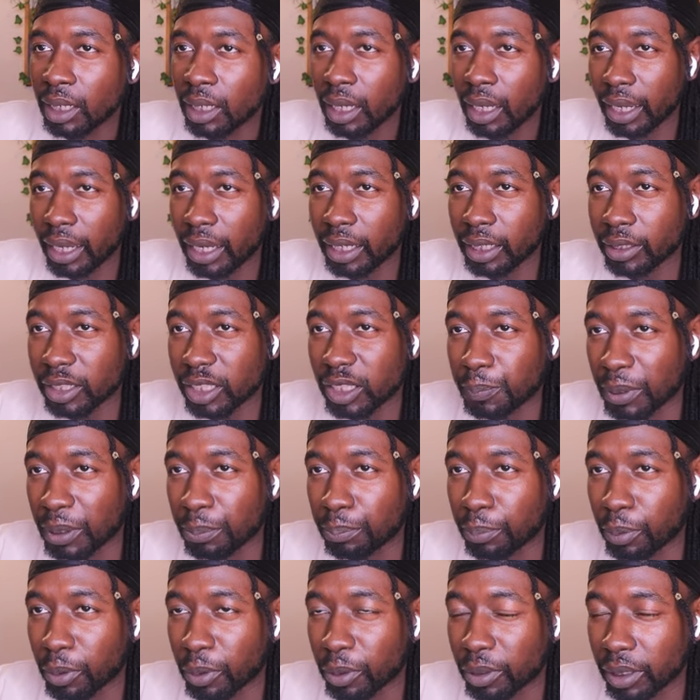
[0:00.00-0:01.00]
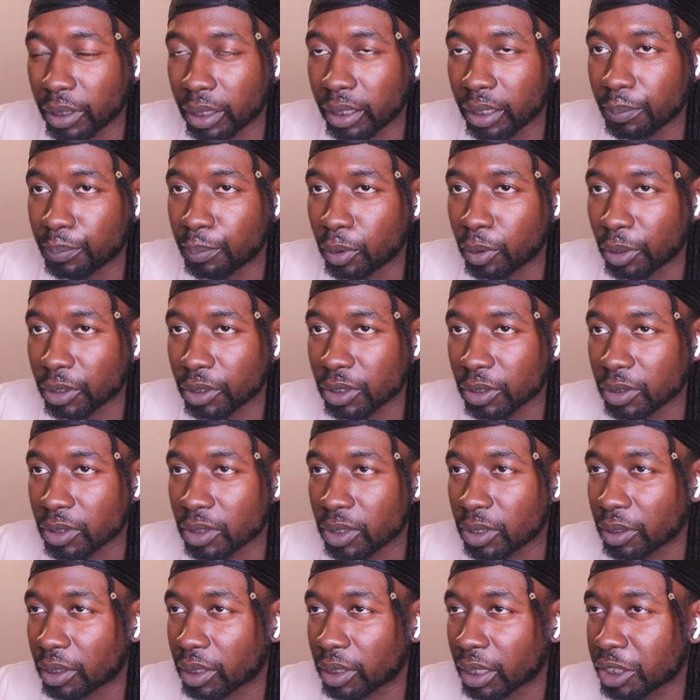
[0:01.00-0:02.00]
Ada's pinpointed Boruto's
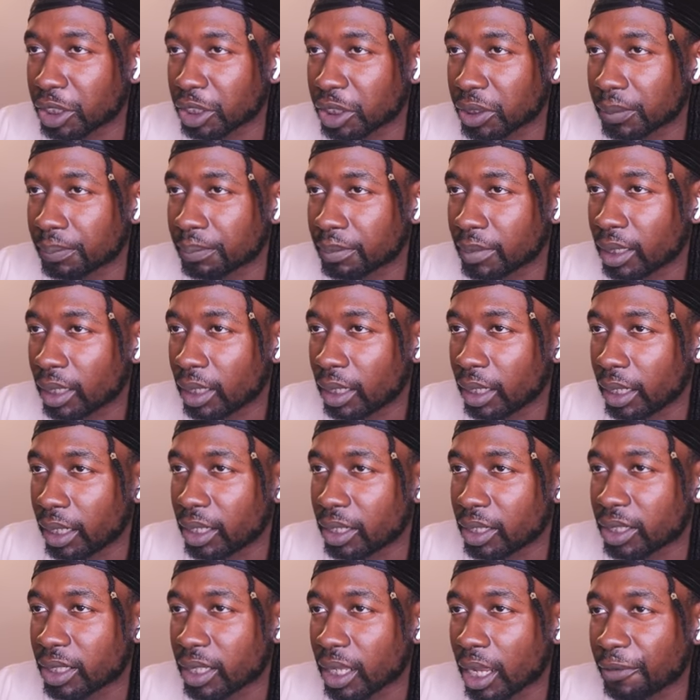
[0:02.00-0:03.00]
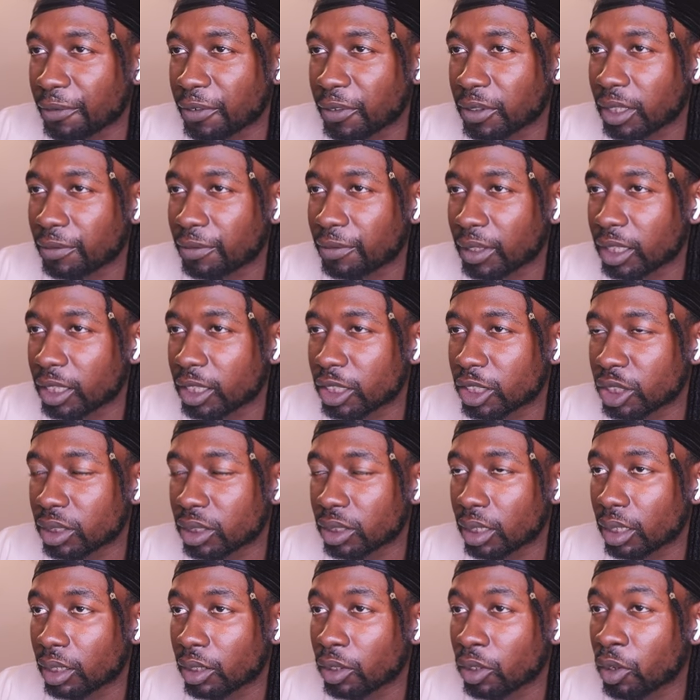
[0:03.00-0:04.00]
location. He's south of the village,
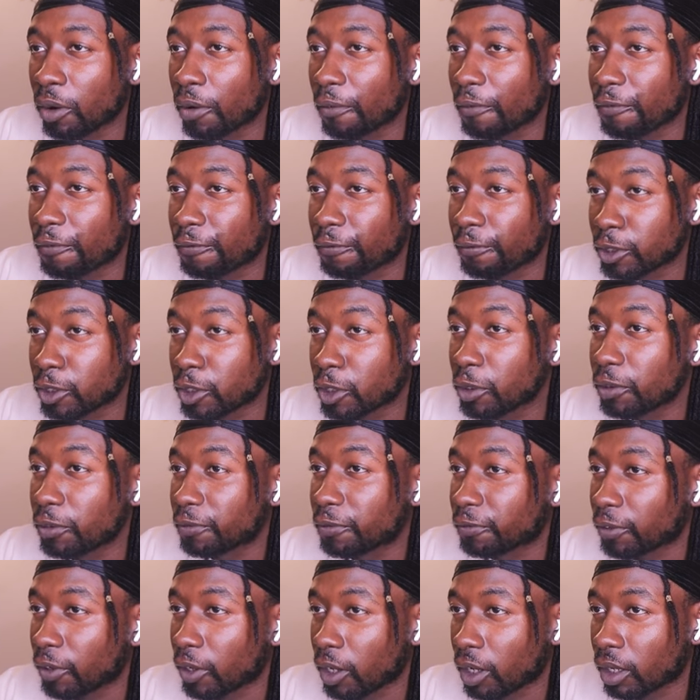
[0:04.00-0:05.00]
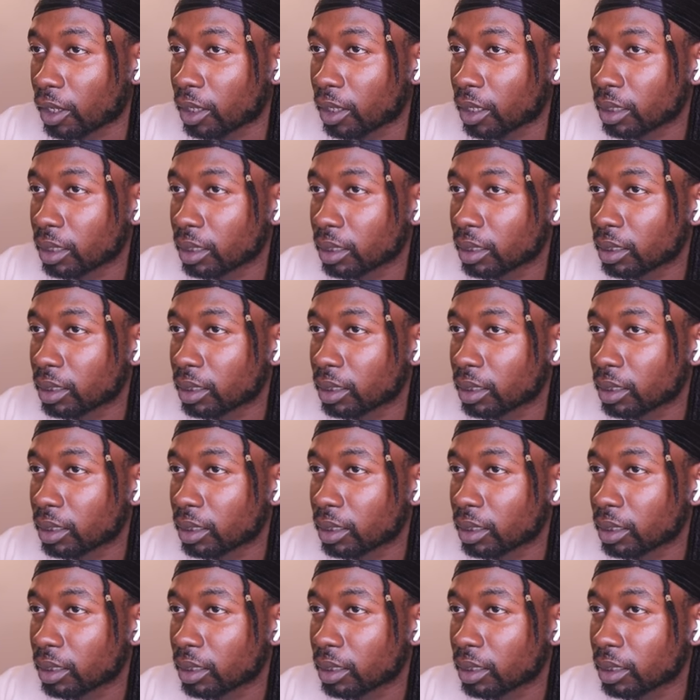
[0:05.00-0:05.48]
not too far.